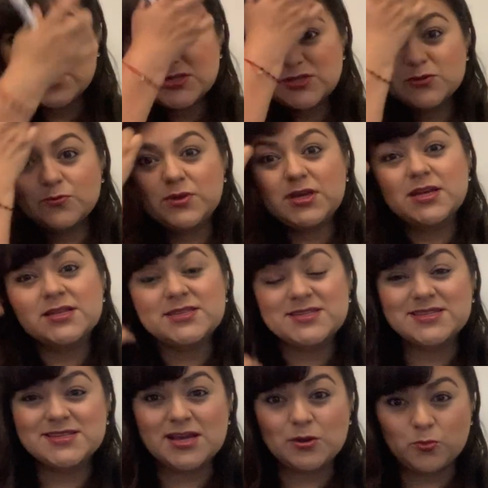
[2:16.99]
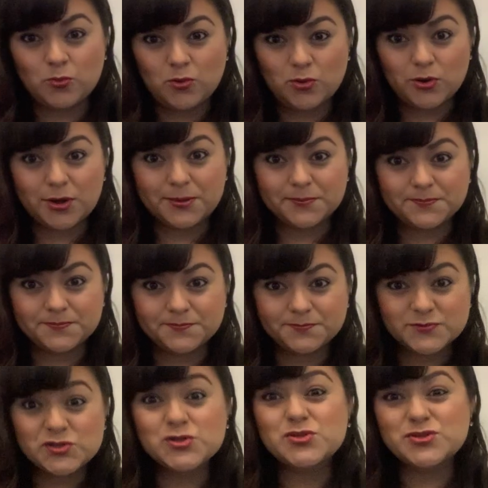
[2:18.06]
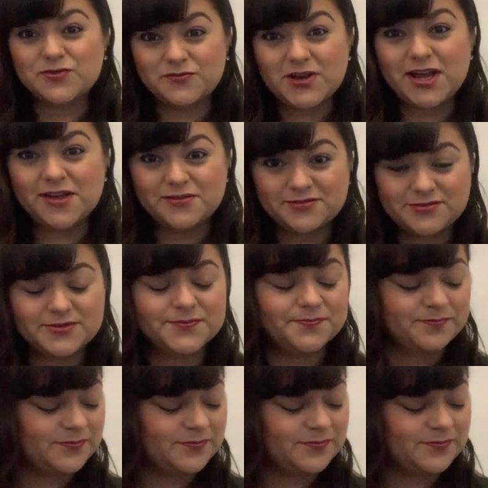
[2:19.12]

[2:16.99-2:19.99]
so we can stay warm to survive.